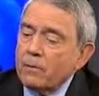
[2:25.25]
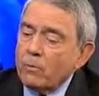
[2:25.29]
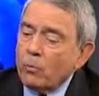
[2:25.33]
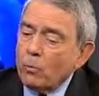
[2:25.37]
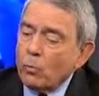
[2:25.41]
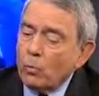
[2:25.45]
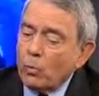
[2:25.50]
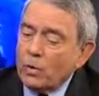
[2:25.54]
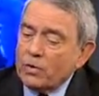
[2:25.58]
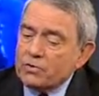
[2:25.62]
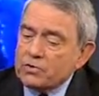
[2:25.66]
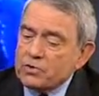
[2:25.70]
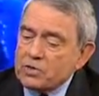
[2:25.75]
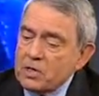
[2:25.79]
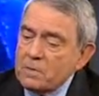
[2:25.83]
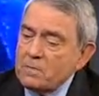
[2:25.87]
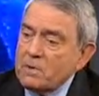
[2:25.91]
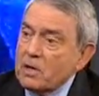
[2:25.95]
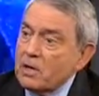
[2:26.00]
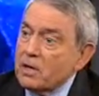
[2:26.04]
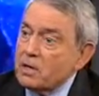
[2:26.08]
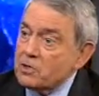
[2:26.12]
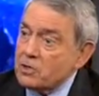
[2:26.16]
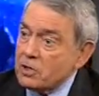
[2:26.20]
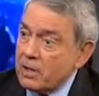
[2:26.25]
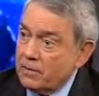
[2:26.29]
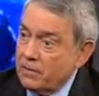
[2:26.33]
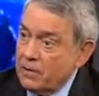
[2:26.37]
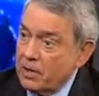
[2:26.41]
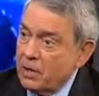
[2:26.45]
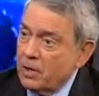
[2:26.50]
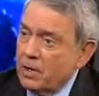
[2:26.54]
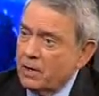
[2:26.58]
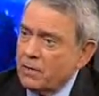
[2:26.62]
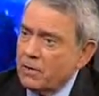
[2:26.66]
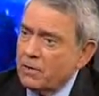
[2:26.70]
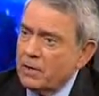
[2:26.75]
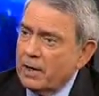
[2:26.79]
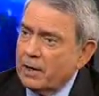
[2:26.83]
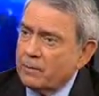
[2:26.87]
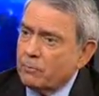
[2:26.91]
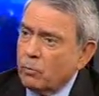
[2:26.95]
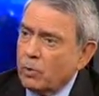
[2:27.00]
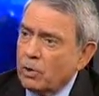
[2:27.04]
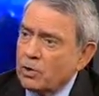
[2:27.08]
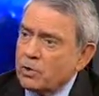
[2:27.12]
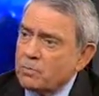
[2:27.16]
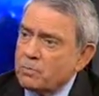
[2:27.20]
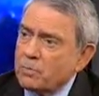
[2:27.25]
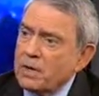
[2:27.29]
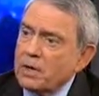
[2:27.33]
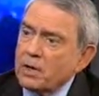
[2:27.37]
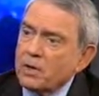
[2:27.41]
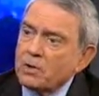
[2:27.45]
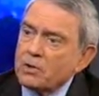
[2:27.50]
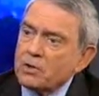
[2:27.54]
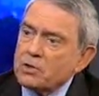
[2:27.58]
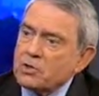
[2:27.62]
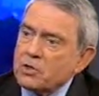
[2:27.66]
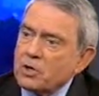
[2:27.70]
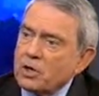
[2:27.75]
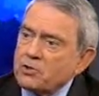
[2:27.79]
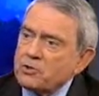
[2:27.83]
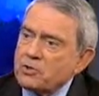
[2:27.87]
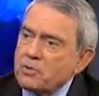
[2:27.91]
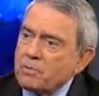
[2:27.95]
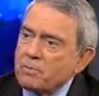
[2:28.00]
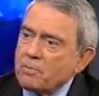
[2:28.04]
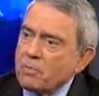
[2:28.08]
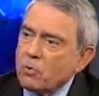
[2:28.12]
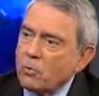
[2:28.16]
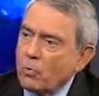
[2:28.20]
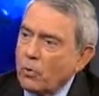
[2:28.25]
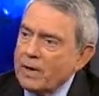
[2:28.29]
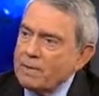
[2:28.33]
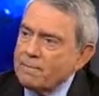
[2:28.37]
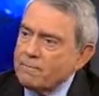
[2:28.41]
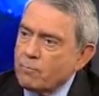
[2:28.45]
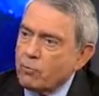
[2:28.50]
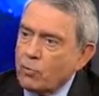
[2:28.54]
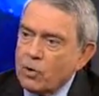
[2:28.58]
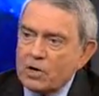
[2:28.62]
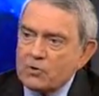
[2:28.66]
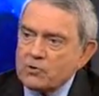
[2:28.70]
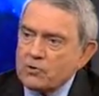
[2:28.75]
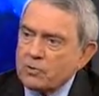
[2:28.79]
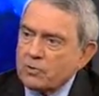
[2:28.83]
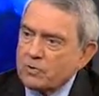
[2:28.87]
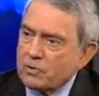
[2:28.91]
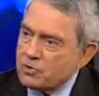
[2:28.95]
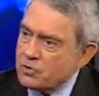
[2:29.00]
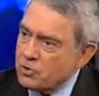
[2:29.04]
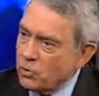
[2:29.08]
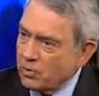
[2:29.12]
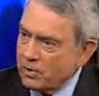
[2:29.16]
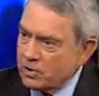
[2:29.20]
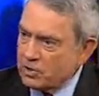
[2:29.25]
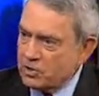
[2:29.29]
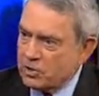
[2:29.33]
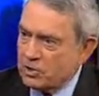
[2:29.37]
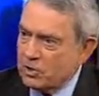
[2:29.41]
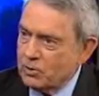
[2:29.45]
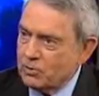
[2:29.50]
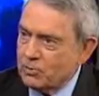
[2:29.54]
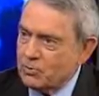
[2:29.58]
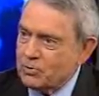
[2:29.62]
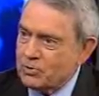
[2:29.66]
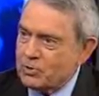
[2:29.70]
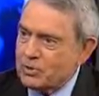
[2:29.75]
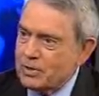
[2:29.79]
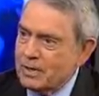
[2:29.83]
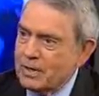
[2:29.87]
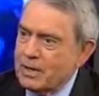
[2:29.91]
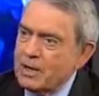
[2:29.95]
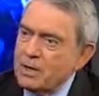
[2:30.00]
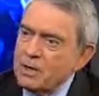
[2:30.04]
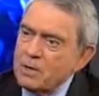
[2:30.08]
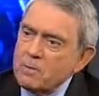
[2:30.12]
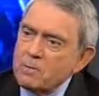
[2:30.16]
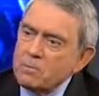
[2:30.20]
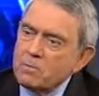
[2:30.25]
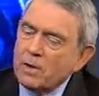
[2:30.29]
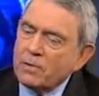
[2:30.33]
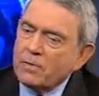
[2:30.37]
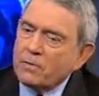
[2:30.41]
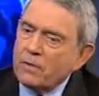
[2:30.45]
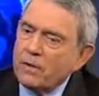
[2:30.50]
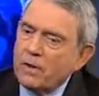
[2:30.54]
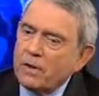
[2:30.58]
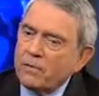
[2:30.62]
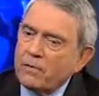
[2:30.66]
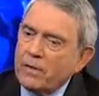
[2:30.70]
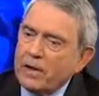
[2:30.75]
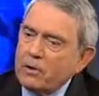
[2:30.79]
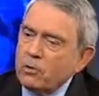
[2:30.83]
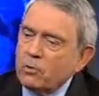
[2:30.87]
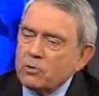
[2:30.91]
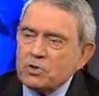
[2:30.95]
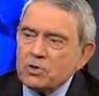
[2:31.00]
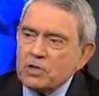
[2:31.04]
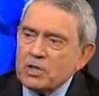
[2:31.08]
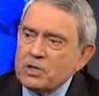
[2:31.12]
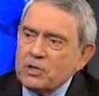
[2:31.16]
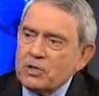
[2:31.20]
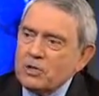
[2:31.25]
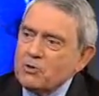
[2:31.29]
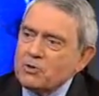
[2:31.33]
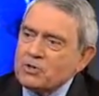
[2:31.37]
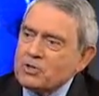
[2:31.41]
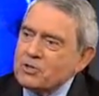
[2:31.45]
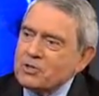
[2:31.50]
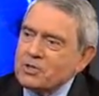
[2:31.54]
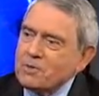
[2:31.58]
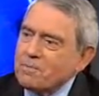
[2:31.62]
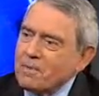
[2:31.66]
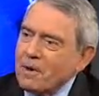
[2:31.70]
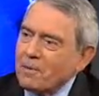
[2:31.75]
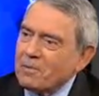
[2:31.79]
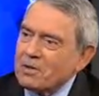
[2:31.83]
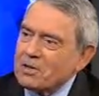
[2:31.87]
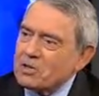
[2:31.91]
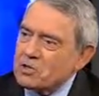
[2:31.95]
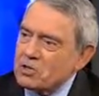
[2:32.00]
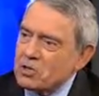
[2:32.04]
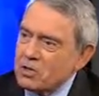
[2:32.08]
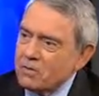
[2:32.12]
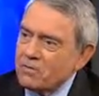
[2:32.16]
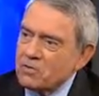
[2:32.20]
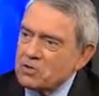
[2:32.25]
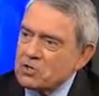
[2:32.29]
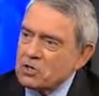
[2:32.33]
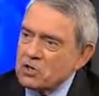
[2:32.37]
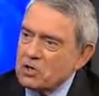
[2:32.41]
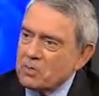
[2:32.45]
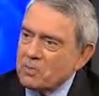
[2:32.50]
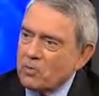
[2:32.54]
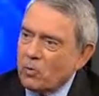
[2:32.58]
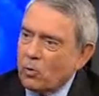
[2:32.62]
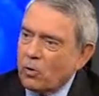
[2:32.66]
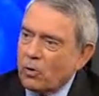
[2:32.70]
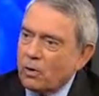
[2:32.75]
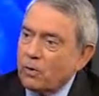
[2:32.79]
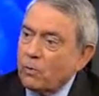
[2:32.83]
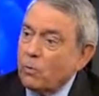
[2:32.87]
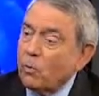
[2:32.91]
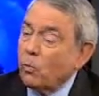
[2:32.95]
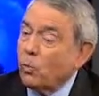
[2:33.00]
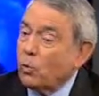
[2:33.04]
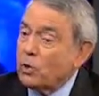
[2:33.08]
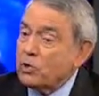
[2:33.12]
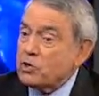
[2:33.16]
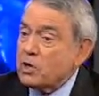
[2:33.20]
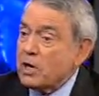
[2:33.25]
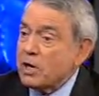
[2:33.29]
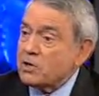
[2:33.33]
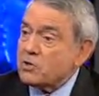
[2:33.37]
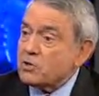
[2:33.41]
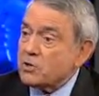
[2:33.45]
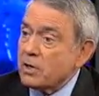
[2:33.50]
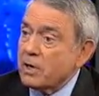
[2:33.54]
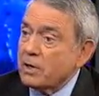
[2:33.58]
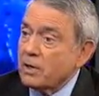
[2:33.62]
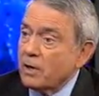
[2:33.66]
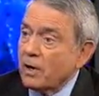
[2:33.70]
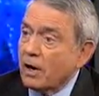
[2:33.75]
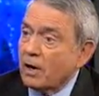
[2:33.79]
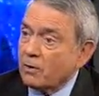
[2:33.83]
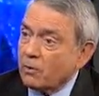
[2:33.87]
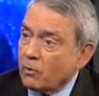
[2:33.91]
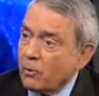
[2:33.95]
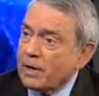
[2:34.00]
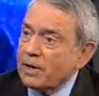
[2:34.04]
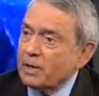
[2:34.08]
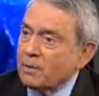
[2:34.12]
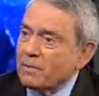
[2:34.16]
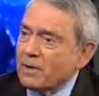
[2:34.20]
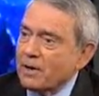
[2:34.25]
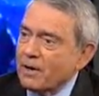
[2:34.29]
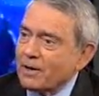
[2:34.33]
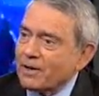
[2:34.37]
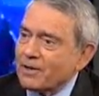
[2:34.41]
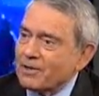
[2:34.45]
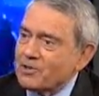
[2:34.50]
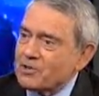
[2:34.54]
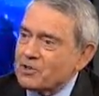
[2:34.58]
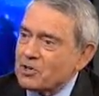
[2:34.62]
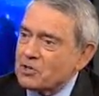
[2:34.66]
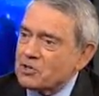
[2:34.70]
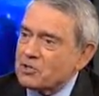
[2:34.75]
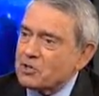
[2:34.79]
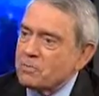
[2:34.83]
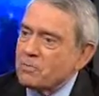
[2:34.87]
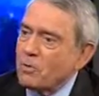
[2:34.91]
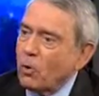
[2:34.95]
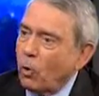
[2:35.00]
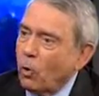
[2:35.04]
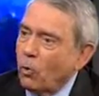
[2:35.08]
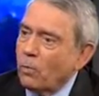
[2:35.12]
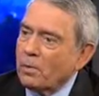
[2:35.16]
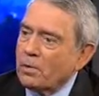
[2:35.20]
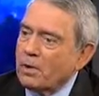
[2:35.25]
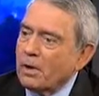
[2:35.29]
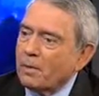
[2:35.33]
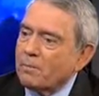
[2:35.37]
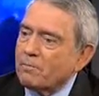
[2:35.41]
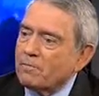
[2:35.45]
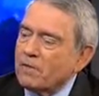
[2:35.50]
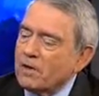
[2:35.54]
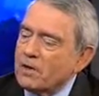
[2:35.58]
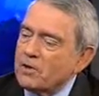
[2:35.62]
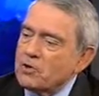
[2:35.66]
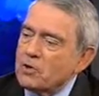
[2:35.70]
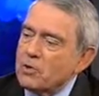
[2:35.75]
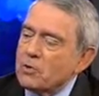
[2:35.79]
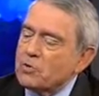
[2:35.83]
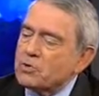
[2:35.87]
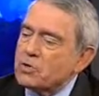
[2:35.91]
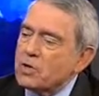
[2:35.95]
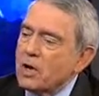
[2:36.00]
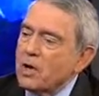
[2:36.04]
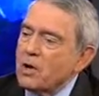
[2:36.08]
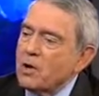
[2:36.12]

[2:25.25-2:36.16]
with CBS and the other networks being under such great pressure, it's no excuse, but they don't see news as a public service anymore, which has, in our great American system, opened up venues